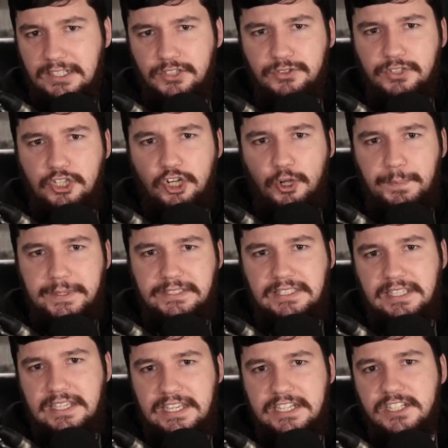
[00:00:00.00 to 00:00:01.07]
alone the copies
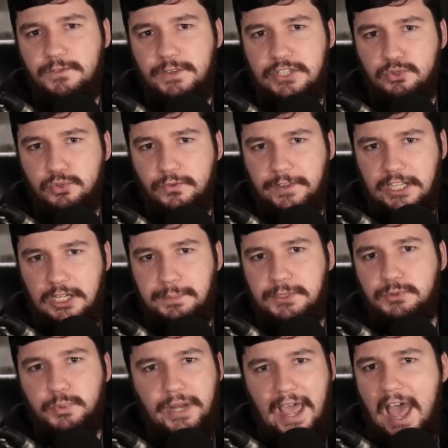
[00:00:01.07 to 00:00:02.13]
that individual
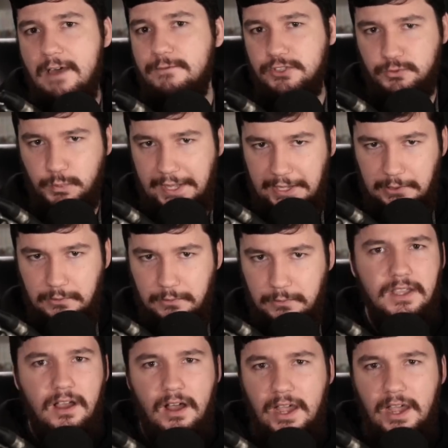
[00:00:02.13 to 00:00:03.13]
developers would have as well.